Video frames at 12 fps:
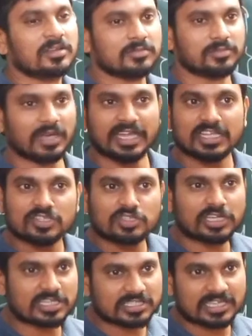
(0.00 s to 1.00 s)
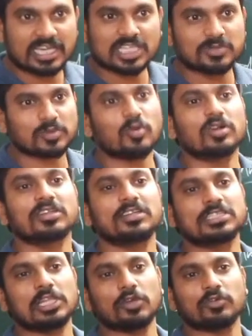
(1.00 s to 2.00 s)
NH3 is gas but water
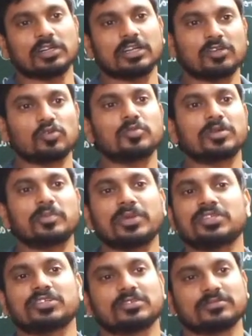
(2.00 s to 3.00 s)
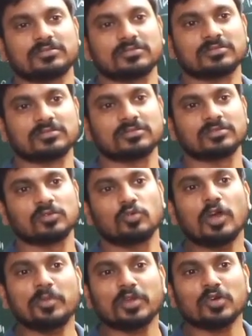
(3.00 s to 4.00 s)
is liquid at room temperature.
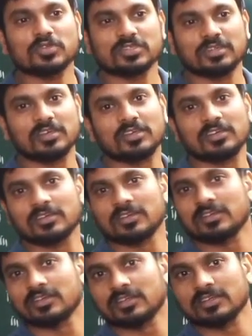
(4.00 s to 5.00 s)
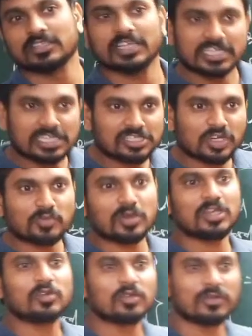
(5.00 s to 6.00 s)
Why? Because the
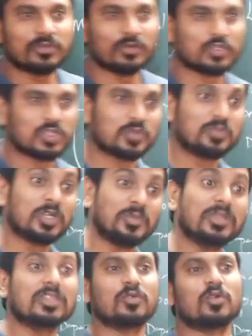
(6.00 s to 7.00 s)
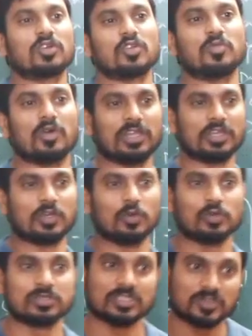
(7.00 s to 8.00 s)
intermolecular forces between the water
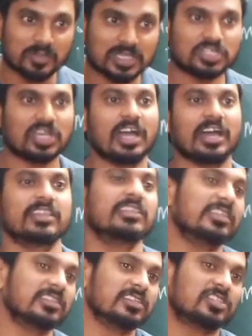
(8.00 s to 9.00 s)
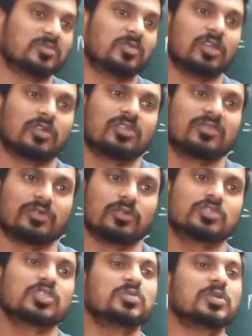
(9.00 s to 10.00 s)
molecules is much higher than the intermolecular
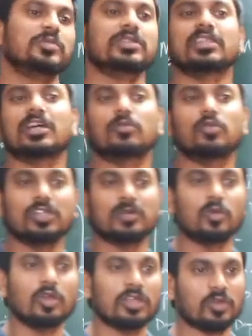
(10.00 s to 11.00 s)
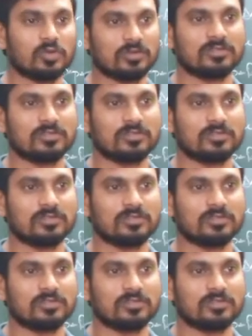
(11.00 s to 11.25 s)
forces between the ammonia molecule.